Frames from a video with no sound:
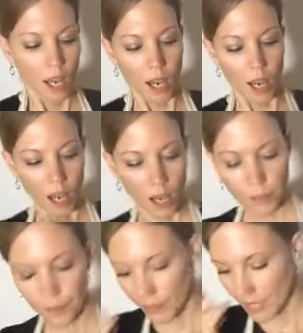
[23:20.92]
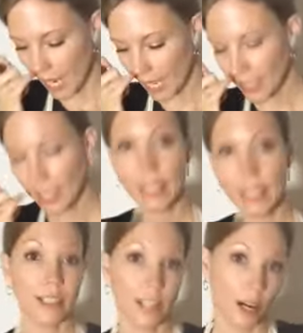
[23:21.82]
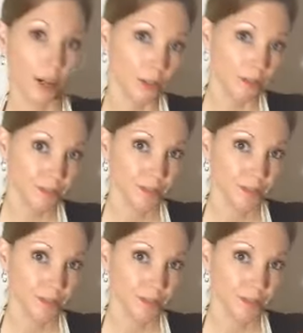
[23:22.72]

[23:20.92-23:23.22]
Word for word: Um, technically, no.